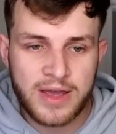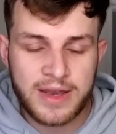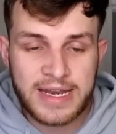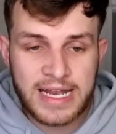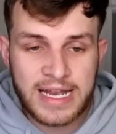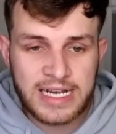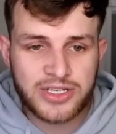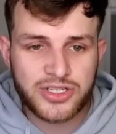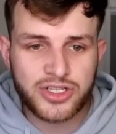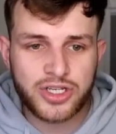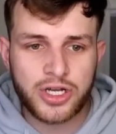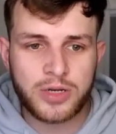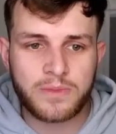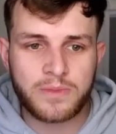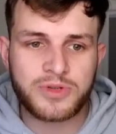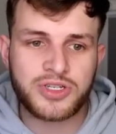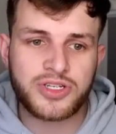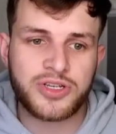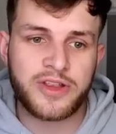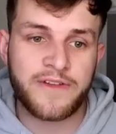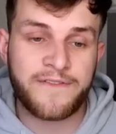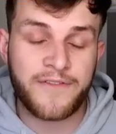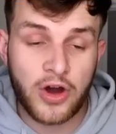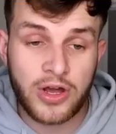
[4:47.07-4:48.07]
Next up,
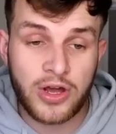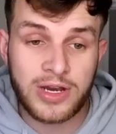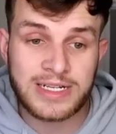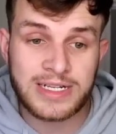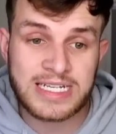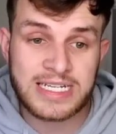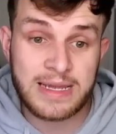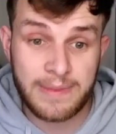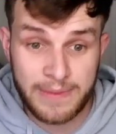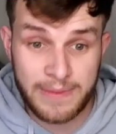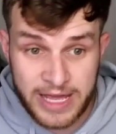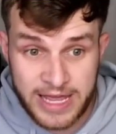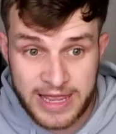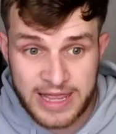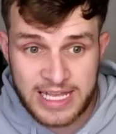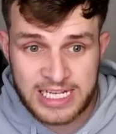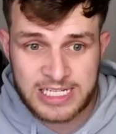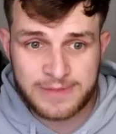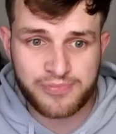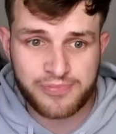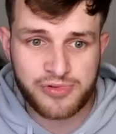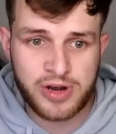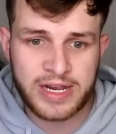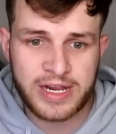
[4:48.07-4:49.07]
the final team in
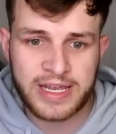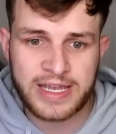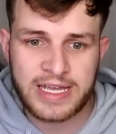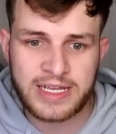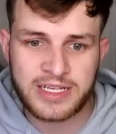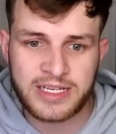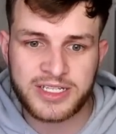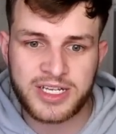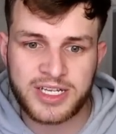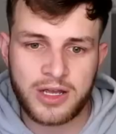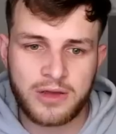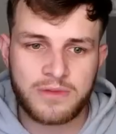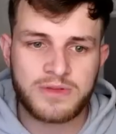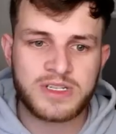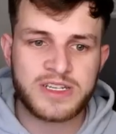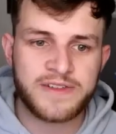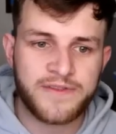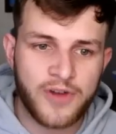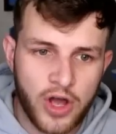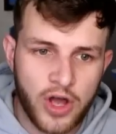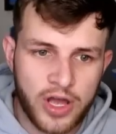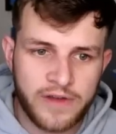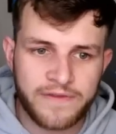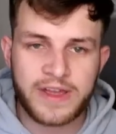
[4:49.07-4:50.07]
this bracket, so
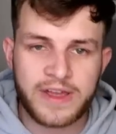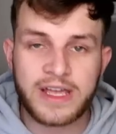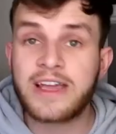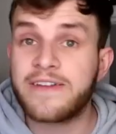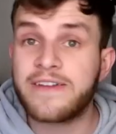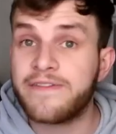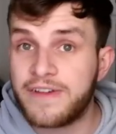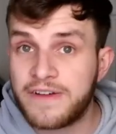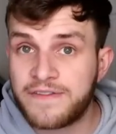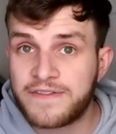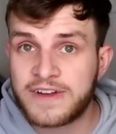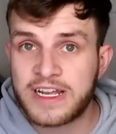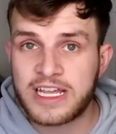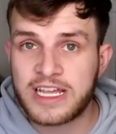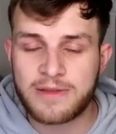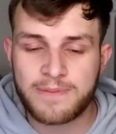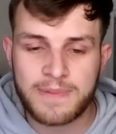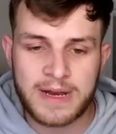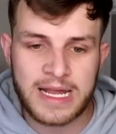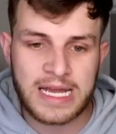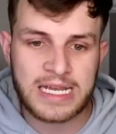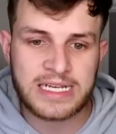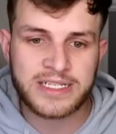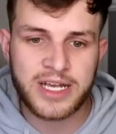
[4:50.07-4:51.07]
surviving in 15th
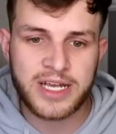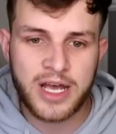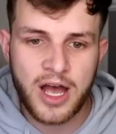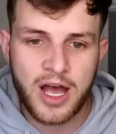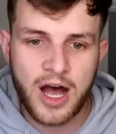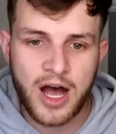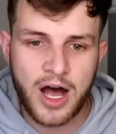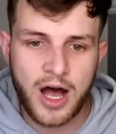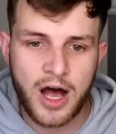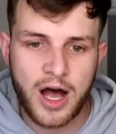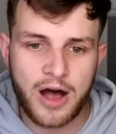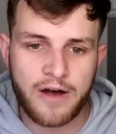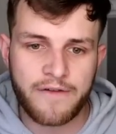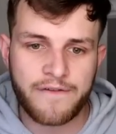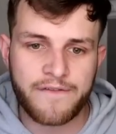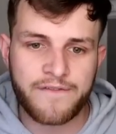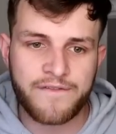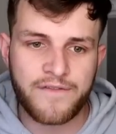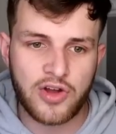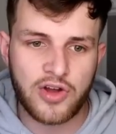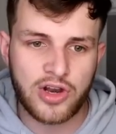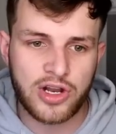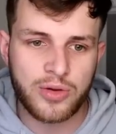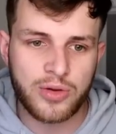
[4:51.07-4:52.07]
place, are
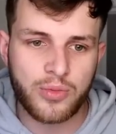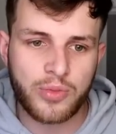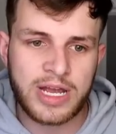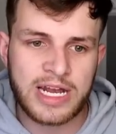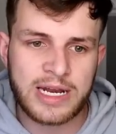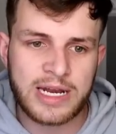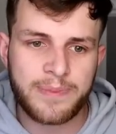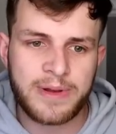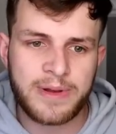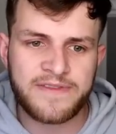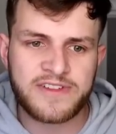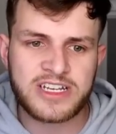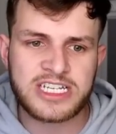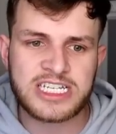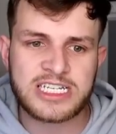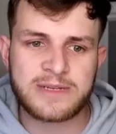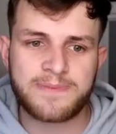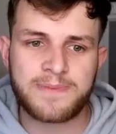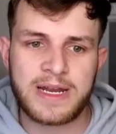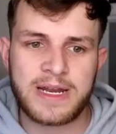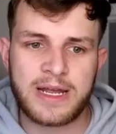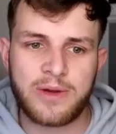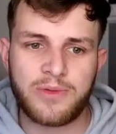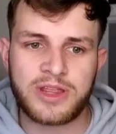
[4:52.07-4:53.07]
Fulham. We had a bit of a
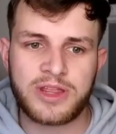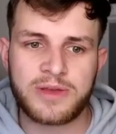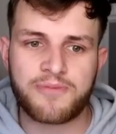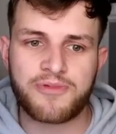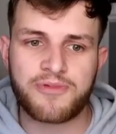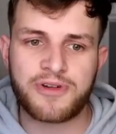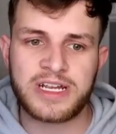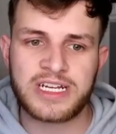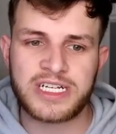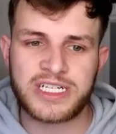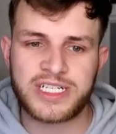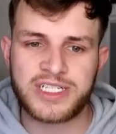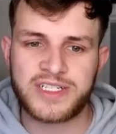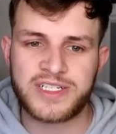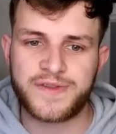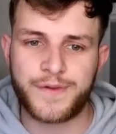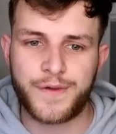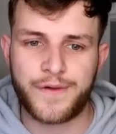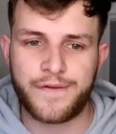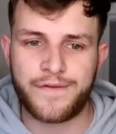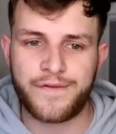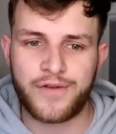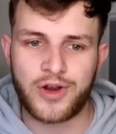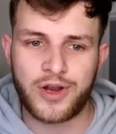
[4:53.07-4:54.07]
split with the predictions
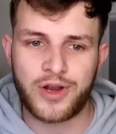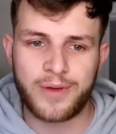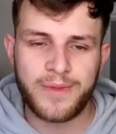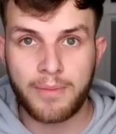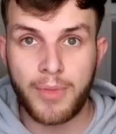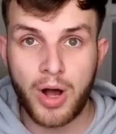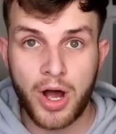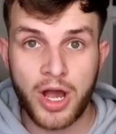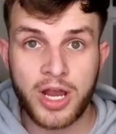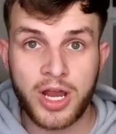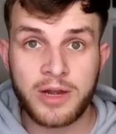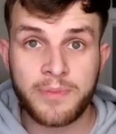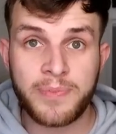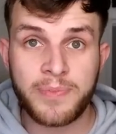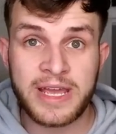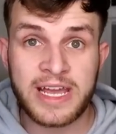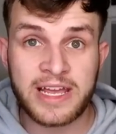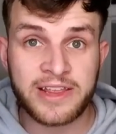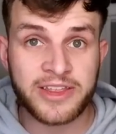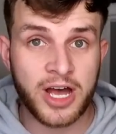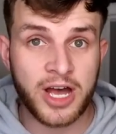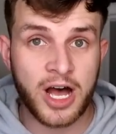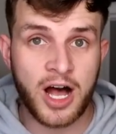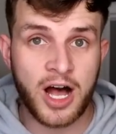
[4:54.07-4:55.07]
for Fulham. Mine
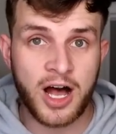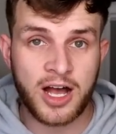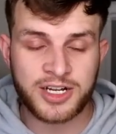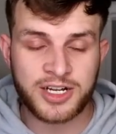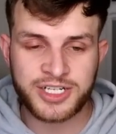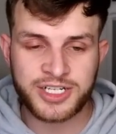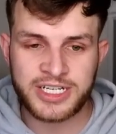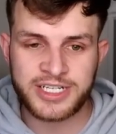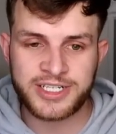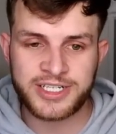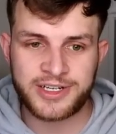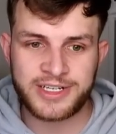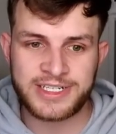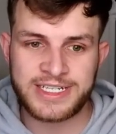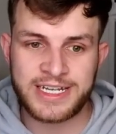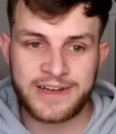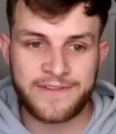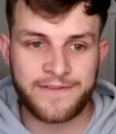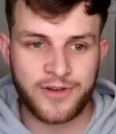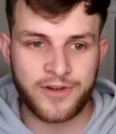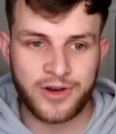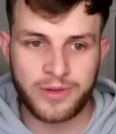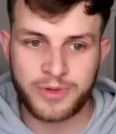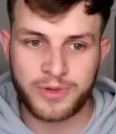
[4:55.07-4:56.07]
being the harshest, I said
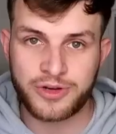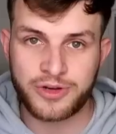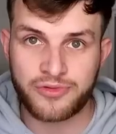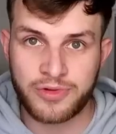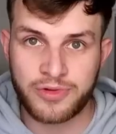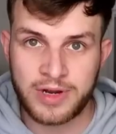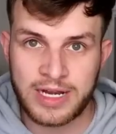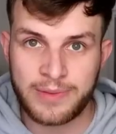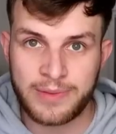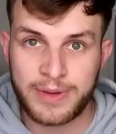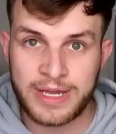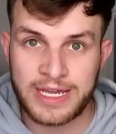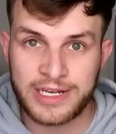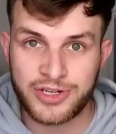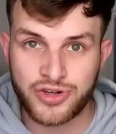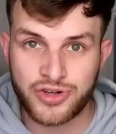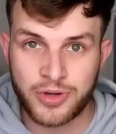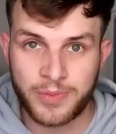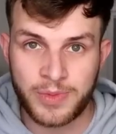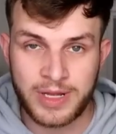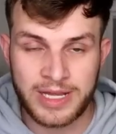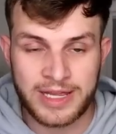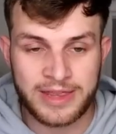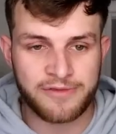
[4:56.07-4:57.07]
Fulham could really be in
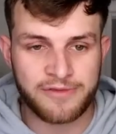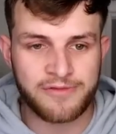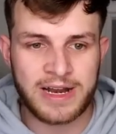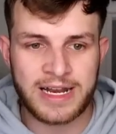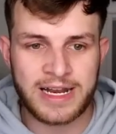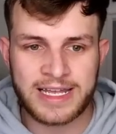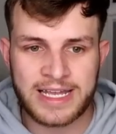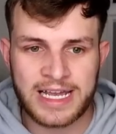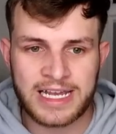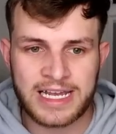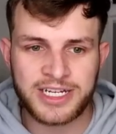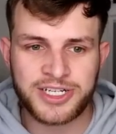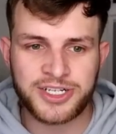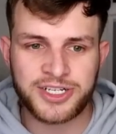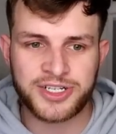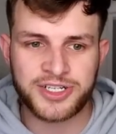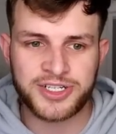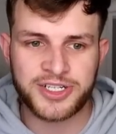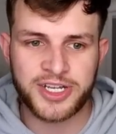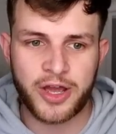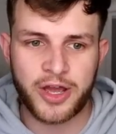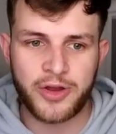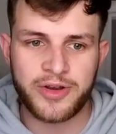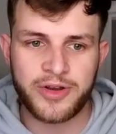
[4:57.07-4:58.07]
trouble in the relegation
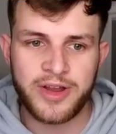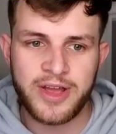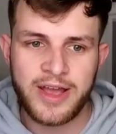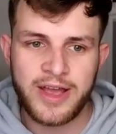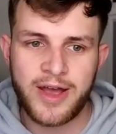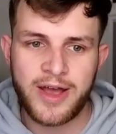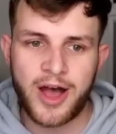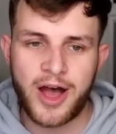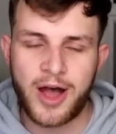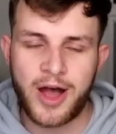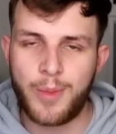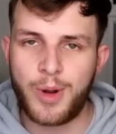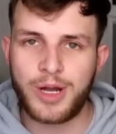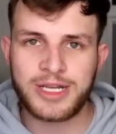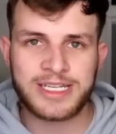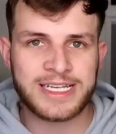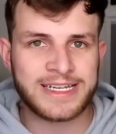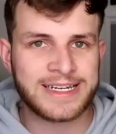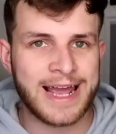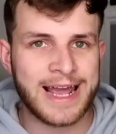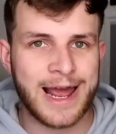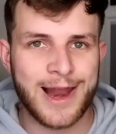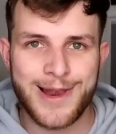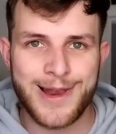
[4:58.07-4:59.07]
zone. I
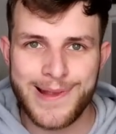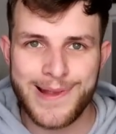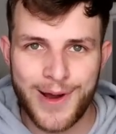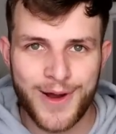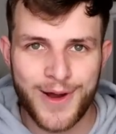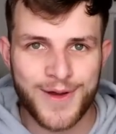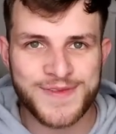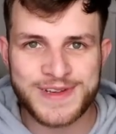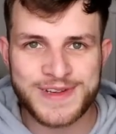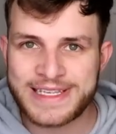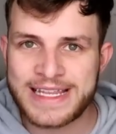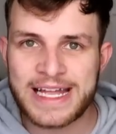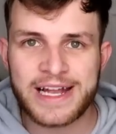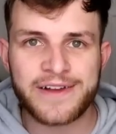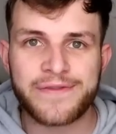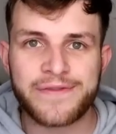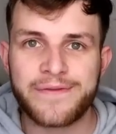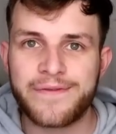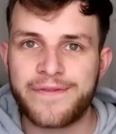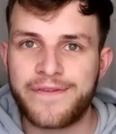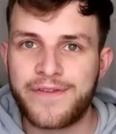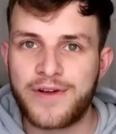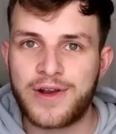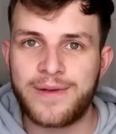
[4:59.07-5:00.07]
did get a lot of stick
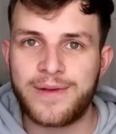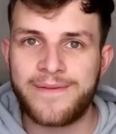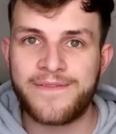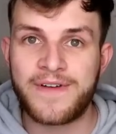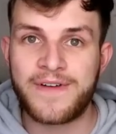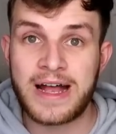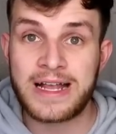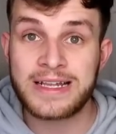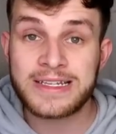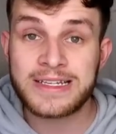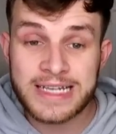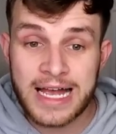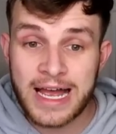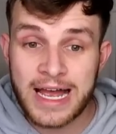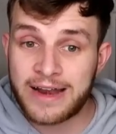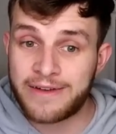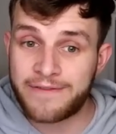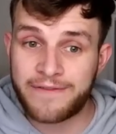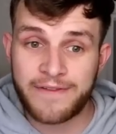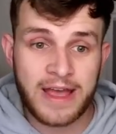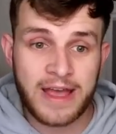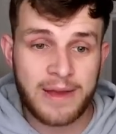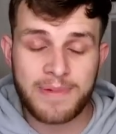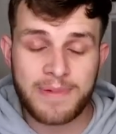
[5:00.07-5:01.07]
from Fulham fans,
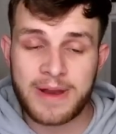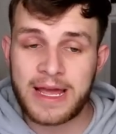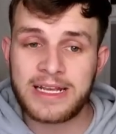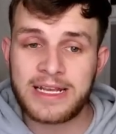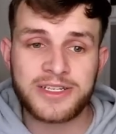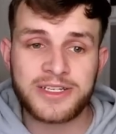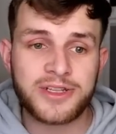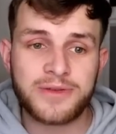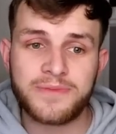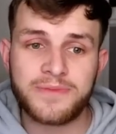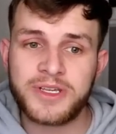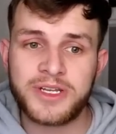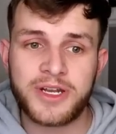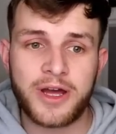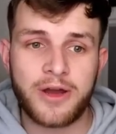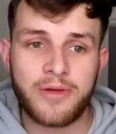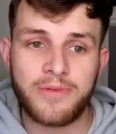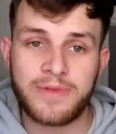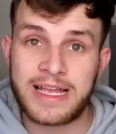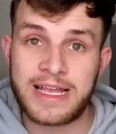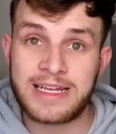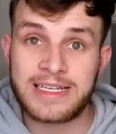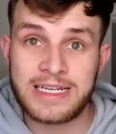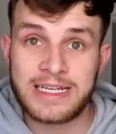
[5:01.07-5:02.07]
and fair play to them. You know,
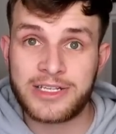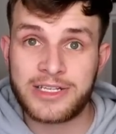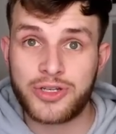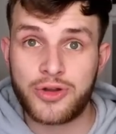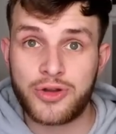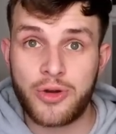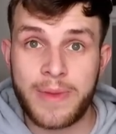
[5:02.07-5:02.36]
they did do